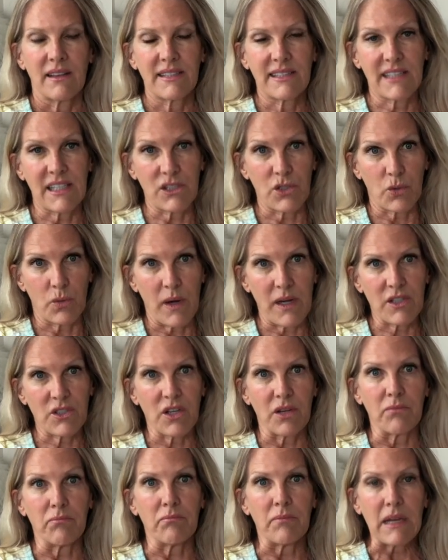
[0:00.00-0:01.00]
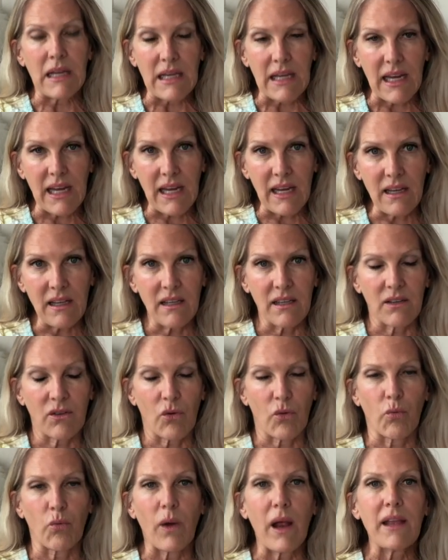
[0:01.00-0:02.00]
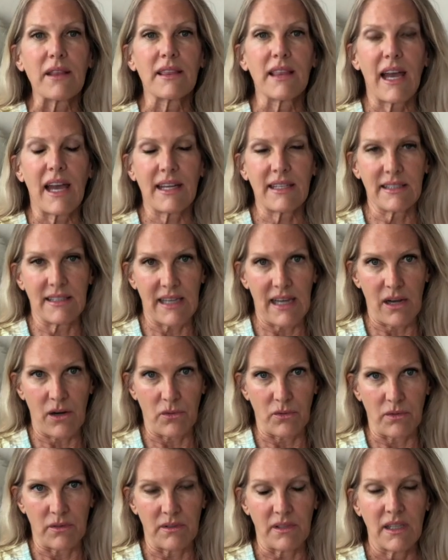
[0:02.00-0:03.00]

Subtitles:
situation meaning, write that down.